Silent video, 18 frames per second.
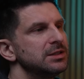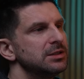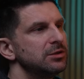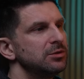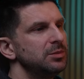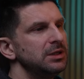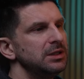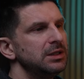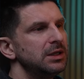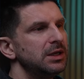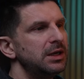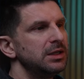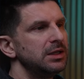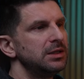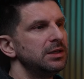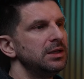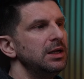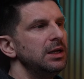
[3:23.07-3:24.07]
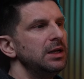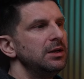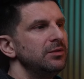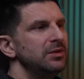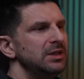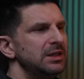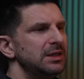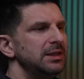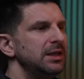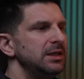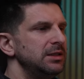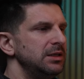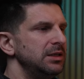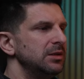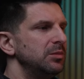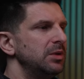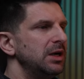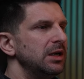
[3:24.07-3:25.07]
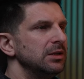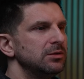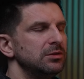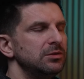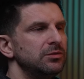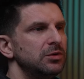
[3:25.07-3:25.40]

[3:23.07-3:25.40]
to do it, but there are quite a few